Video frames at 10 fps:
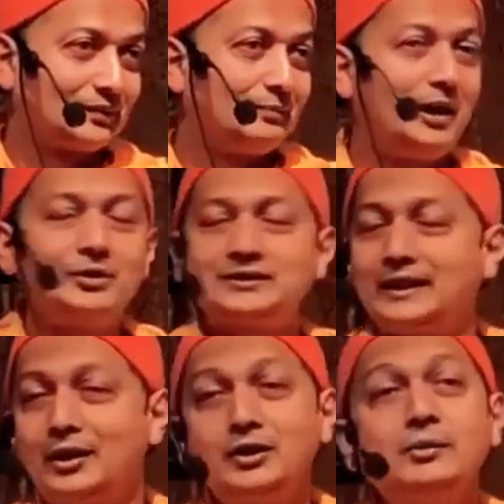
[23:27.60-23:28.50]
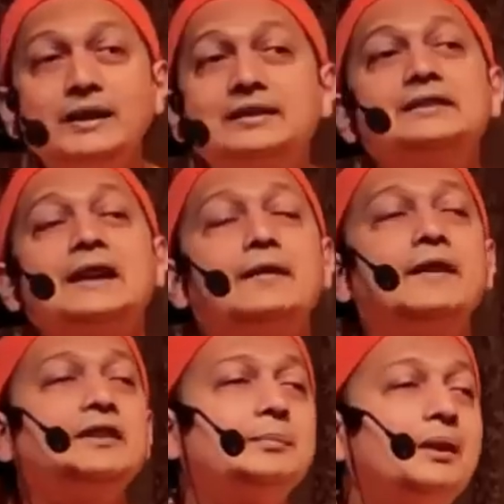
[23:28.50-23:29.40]
Mahout cannot do anything. The
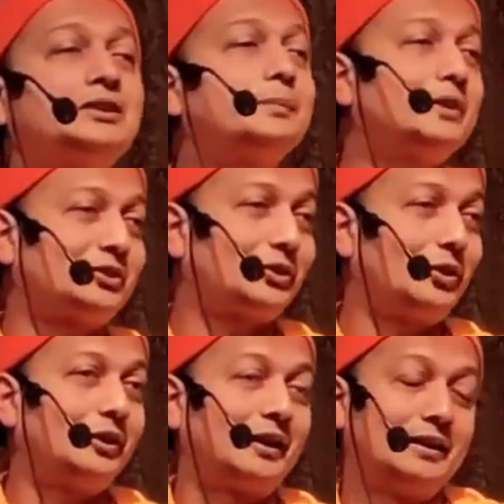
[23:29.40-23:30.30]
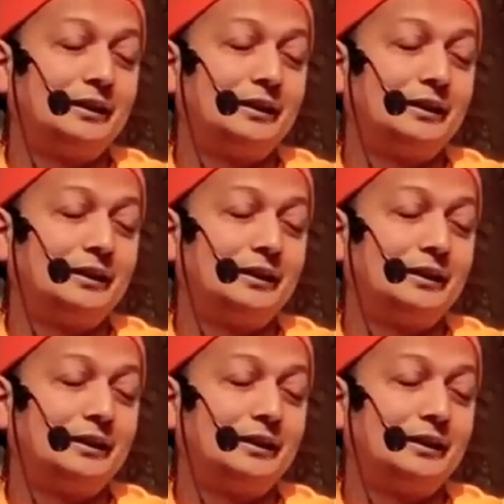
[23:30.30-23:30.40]
elephant is much, much stronger.